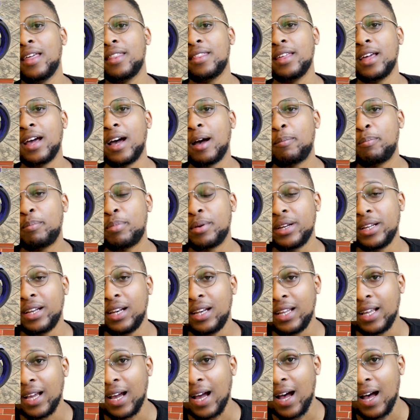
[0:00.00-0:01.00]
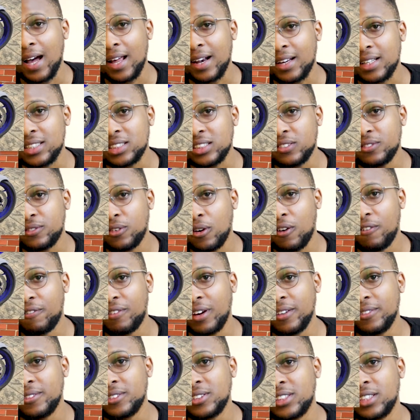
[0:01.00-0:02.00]
the Aprilia
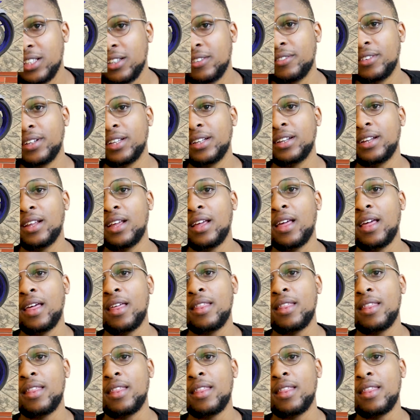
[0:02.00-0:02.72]
RS457,